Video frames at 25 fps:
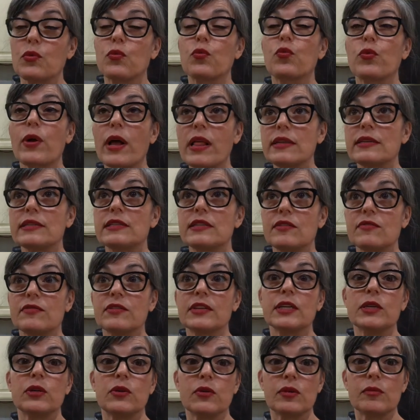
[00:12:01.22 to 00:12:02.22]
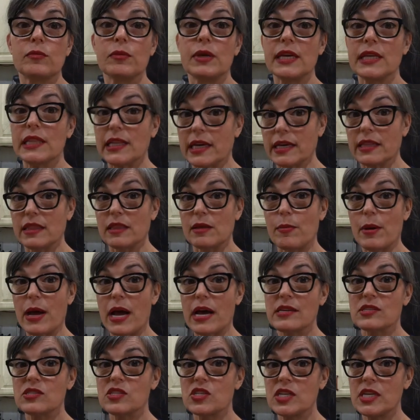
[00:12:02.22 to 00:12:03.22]
relatively new to me, like the
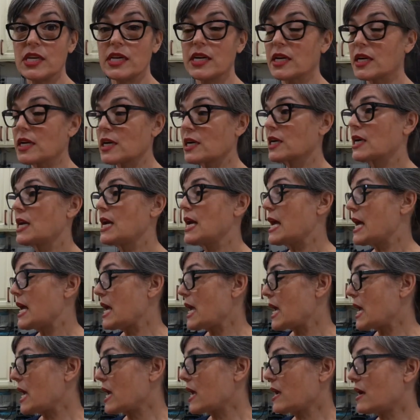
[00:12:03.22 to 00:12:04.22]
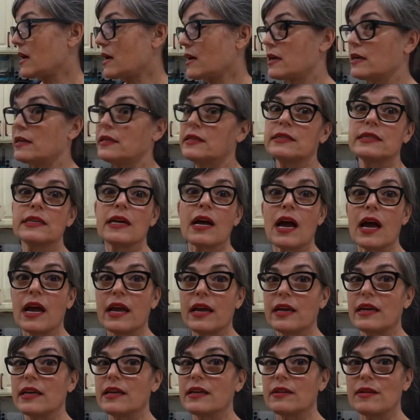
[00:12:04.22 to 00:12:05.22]
past year. And
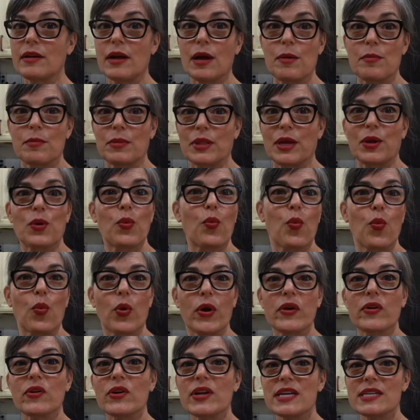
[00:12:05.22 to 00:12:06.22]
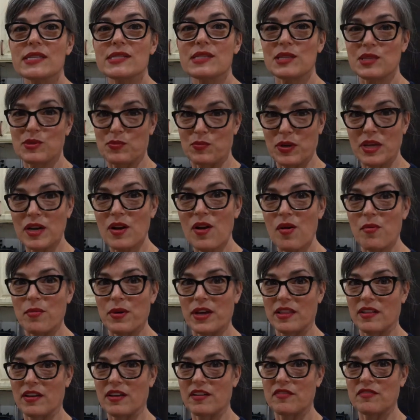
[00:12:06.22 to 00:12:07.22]
I'm like, where has this been all
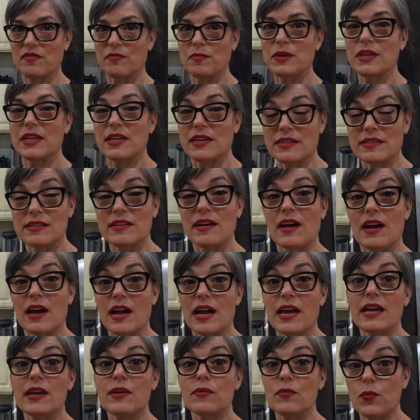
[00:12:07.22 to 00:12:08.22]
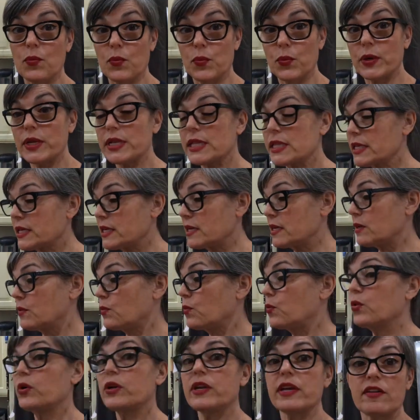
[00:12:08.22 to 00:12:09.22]
my life? Because I really
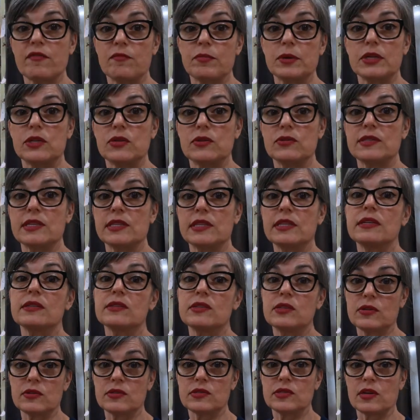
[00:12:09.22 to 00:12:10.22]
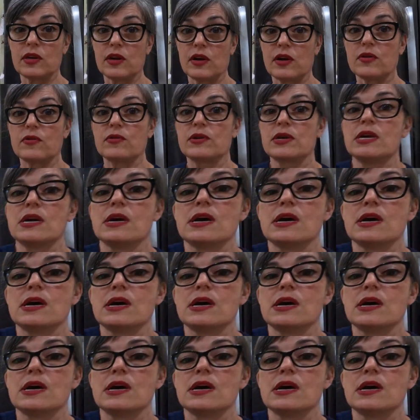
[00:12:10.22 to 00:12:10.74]
would have been using this years ago.